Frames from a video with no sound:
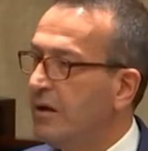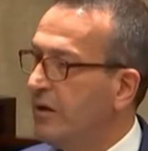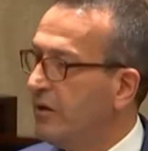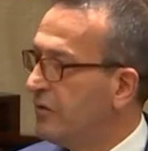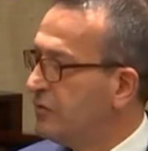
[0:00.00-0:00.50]

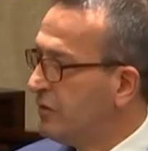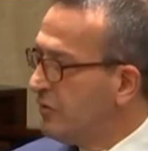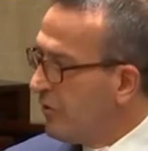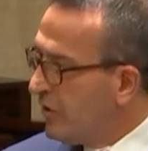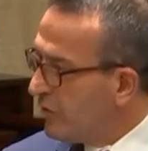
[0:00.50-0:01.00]
you know,
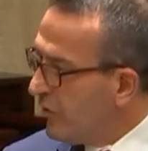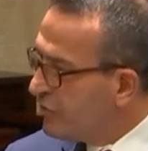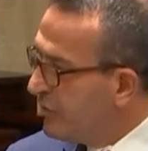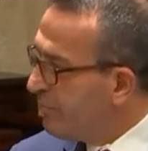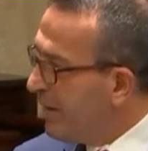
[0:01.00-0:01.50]
I got a
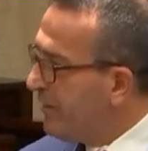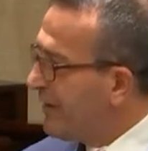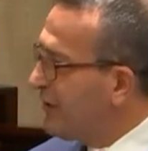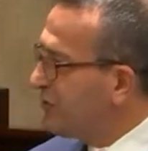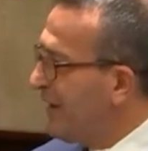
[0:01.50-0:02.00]
glossy
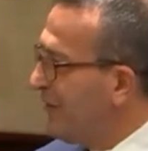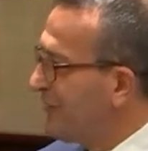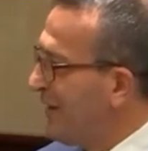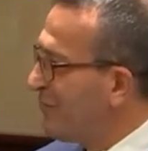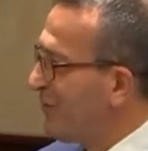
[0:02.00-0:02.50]
publication
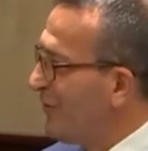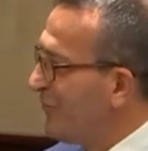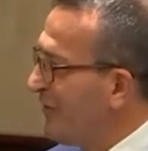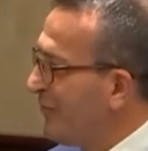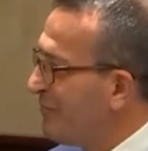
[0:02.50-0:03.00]
after that
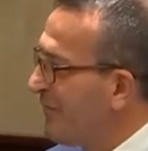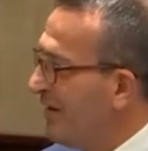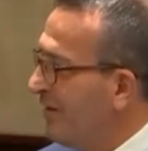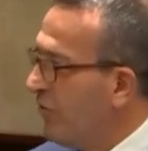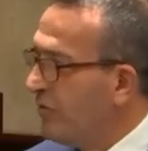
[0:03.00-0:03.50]
process,
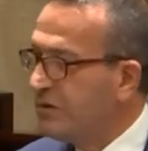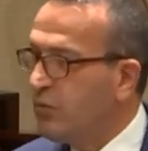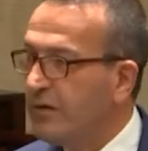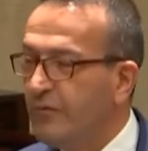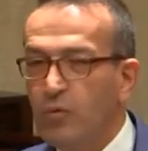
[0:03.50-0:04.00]
all these
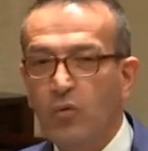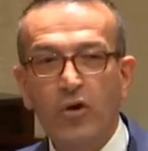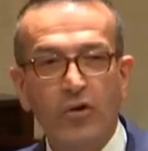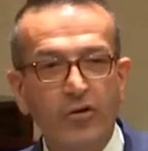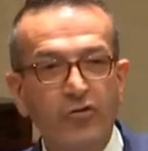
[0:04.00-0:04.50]
wonderful
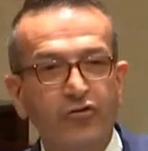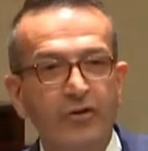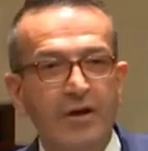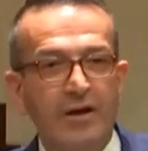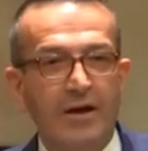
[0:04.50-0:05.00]
words,
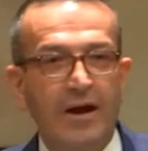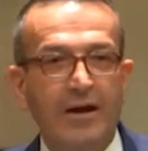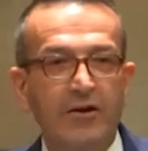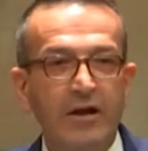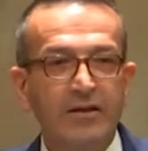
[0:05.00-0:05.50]

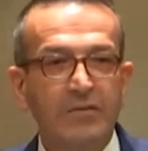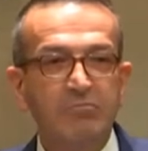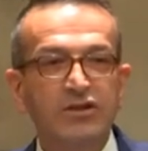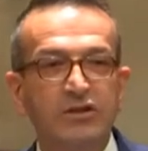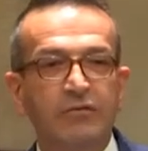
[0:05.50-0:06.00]
and the only thing
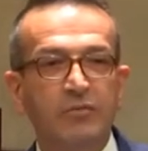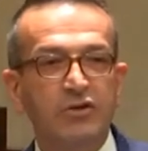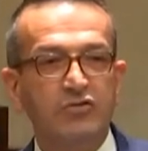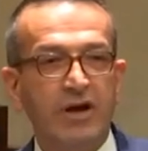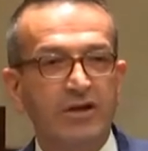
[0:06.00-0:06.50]
missing from the
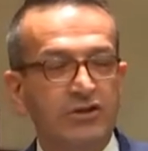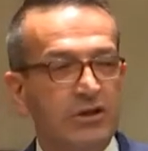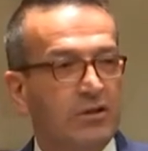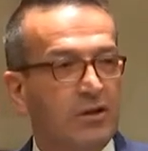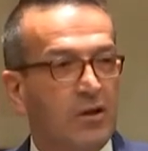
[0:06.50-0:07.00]

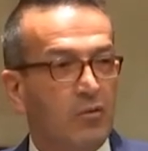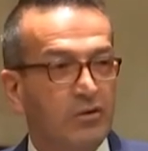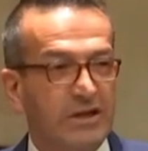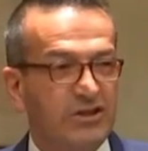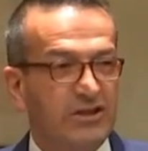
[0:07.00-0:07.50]
strategy
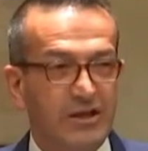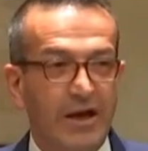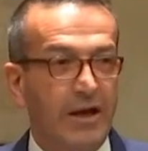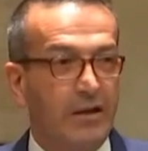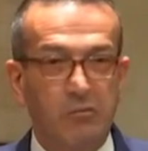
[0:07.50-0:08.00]
was actually
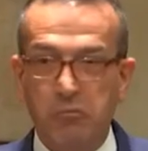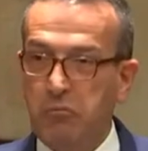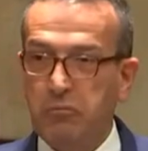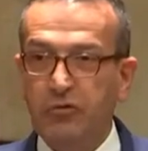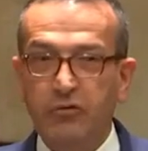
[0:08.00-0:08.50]
saying
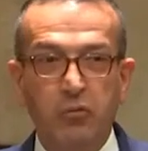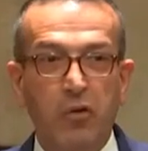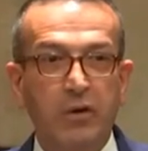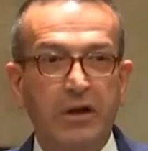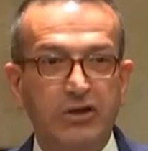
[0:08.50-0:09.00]
this is what
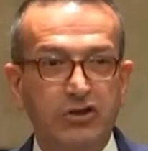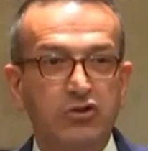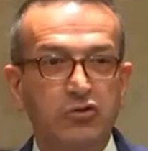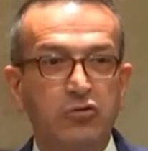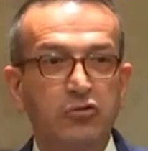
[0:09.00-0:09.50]
we're going to actually
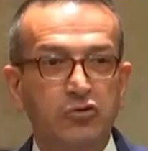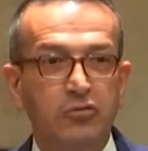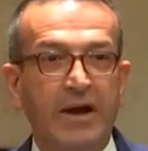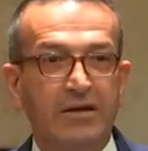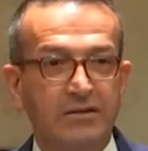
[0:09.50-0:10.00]
do to
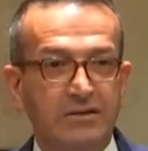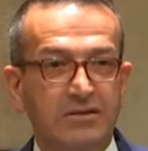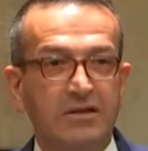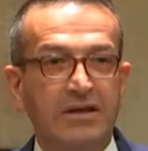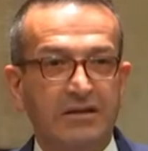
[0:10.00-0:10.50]
make
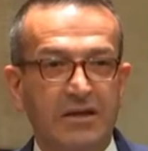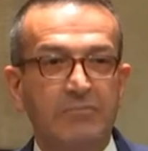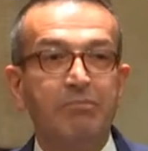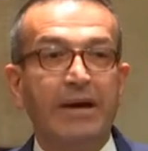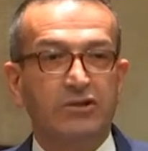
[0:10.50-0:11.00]
this thing
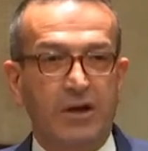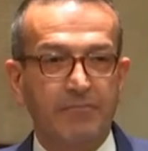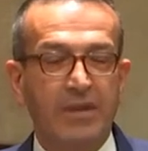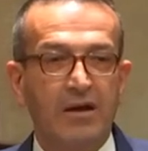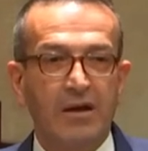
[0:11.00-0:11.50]
better.
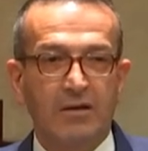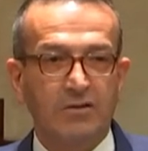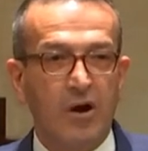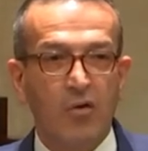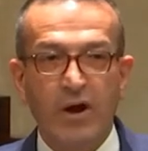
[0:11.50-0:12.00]

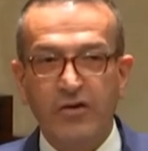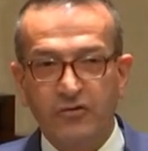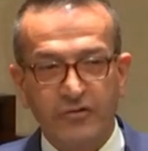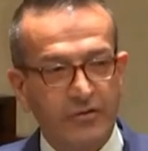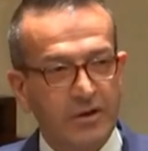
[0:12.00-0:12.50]
There's a whole range
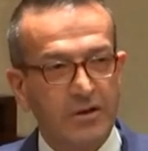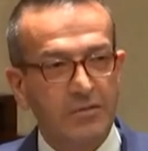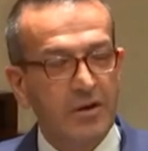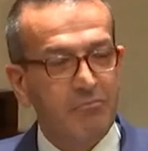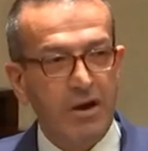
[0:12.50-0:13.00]

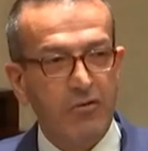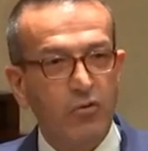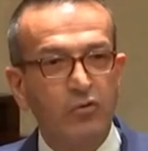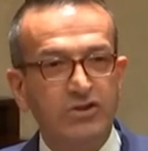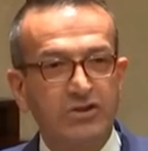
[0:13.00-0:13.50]
of
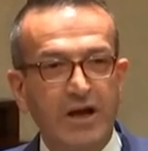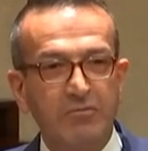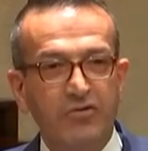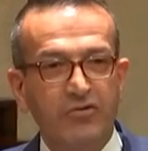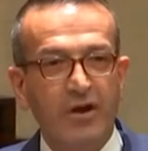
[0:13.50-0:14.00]
parenthood
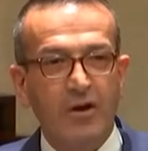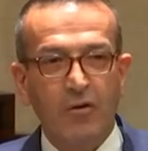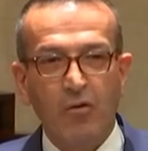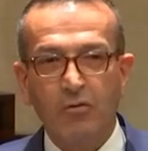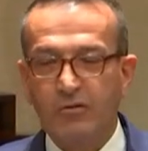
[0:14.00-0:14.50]
statements,
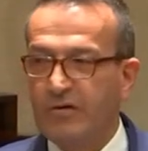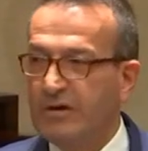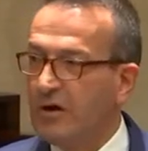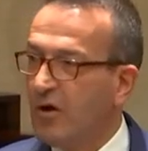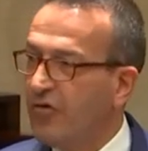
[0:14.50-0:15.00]
all look very
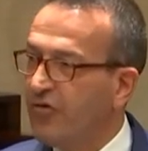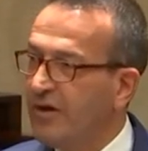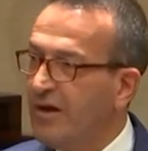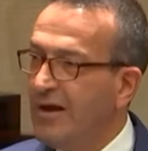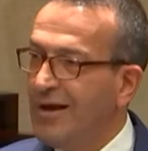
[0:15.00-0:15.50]

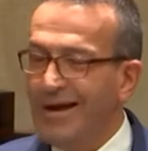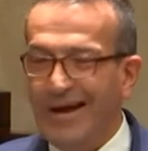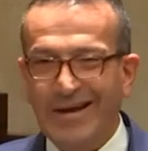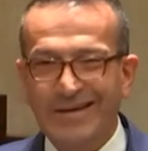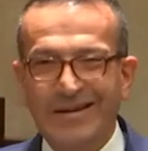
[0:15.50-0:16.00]
glossy,
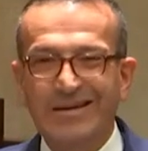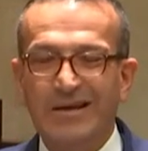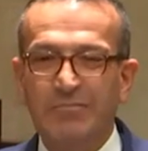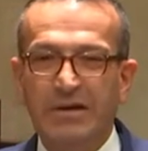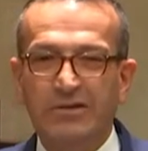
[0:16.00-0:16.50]
and it didn't
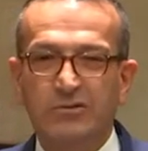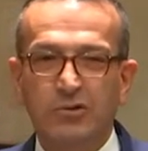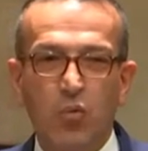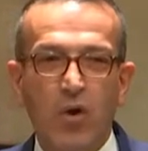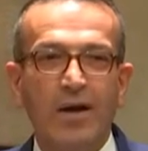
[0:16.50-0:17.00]
commit
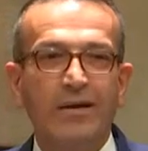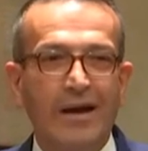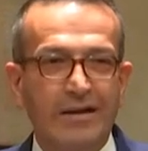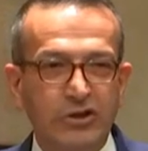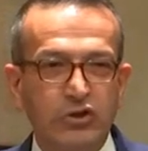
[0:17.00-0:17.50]
to one
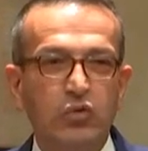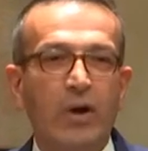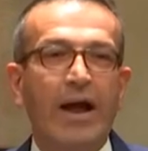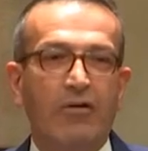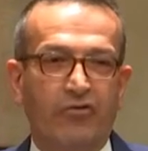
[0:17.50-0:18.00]
additional
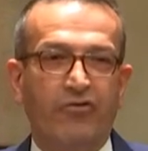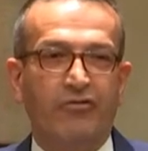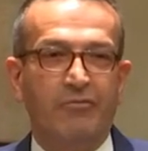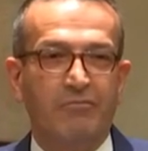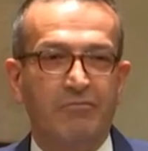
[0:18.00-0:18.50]

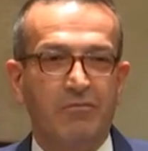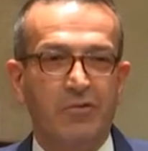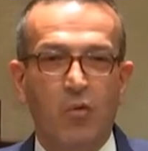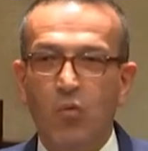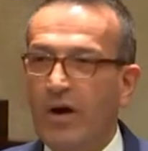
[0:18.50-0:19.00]
house,
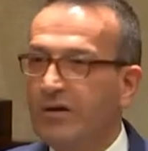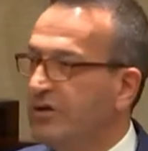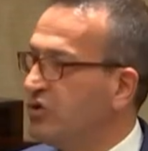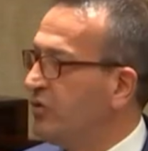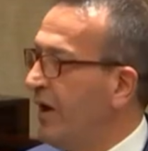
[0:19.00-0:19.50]
not one
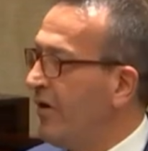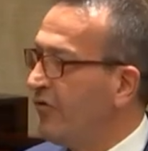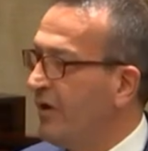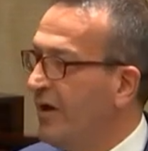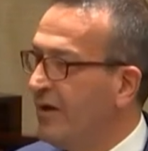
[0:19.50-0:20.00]
additional
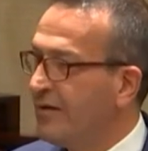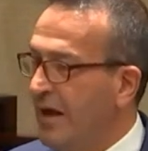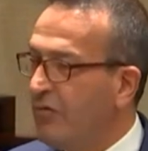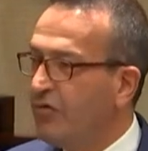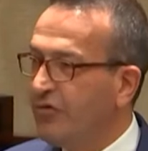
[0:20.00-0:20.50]
house.
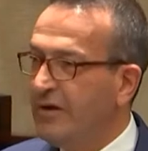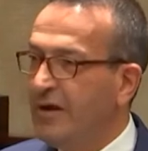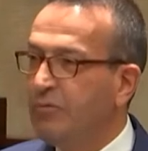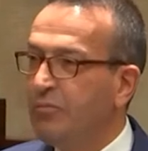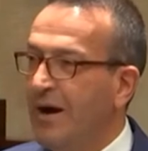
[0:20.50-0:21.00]
That was the
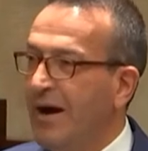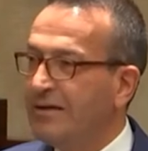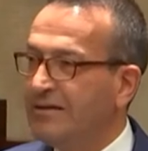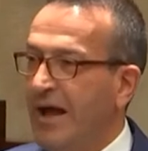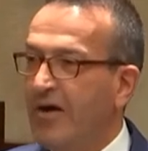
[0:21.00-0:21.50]
Liberal
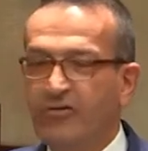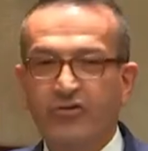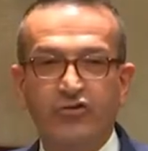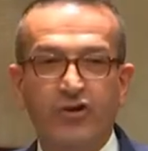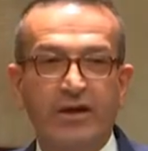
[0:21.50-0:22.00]
Party's housing
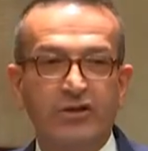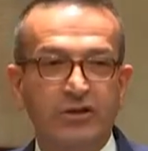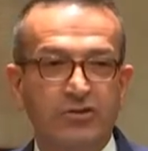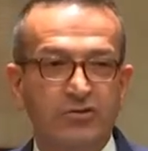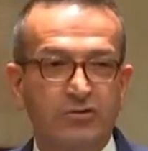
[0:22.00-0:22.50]

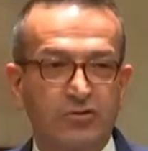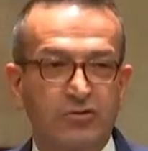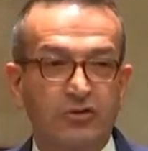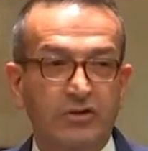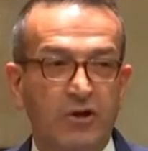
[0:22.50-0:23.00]
strategy to
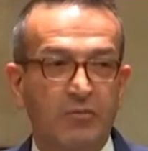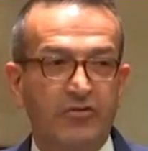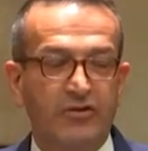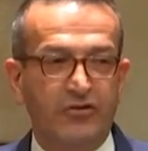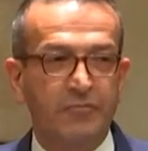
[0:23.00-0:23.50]
address
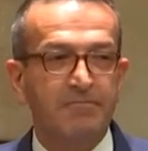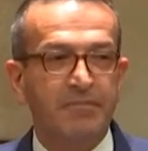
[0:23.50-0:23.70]
homelessness.